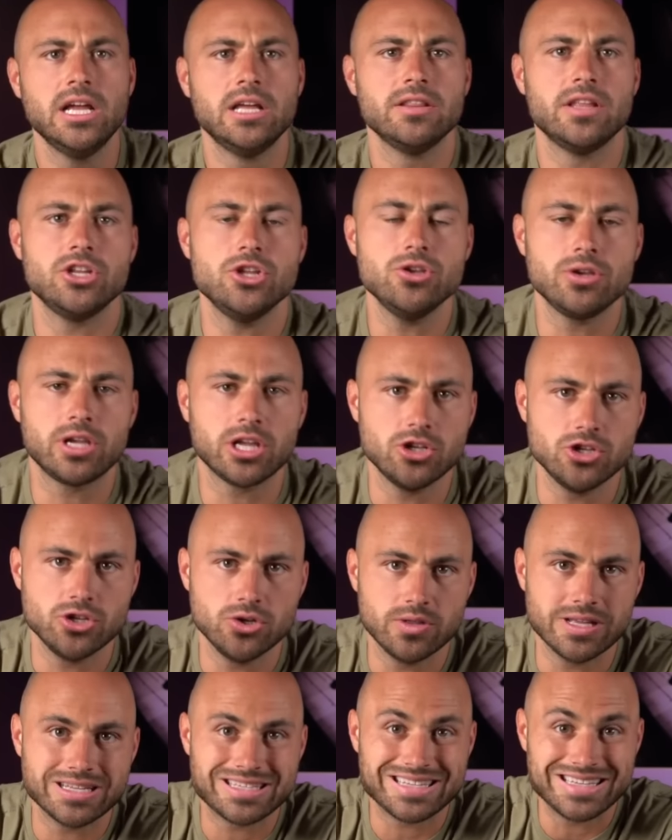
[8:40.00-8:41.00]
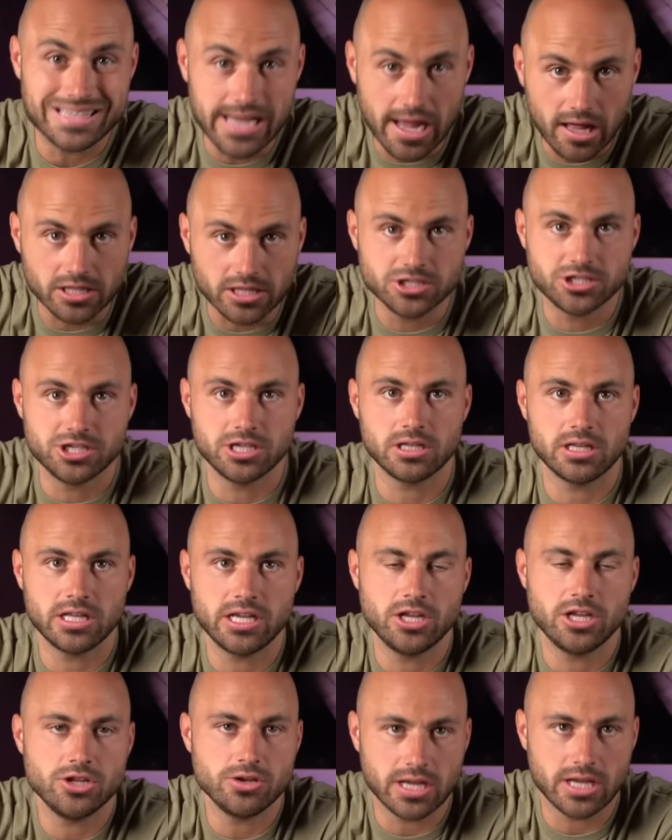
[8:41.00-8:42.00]
then you can do this intelligently
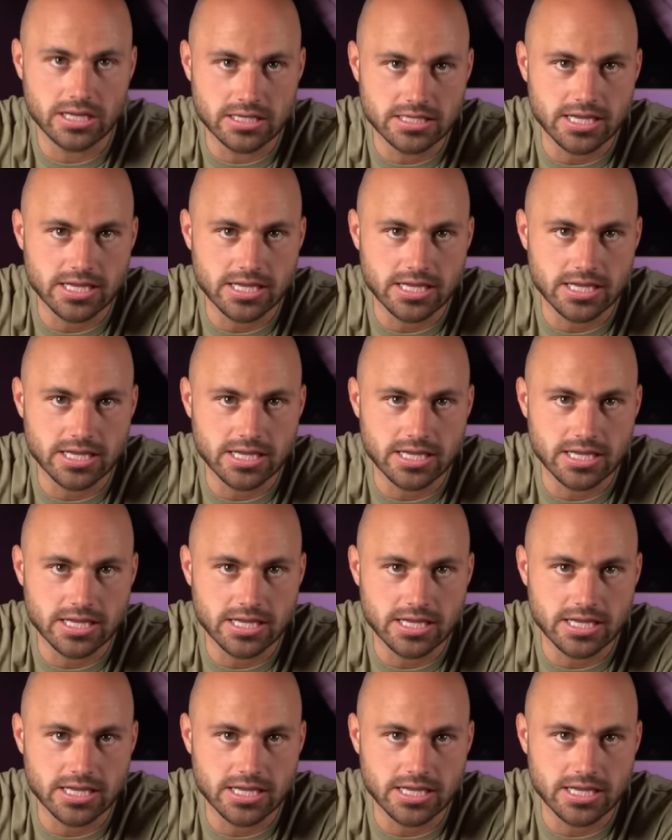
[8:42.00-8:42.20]
and you can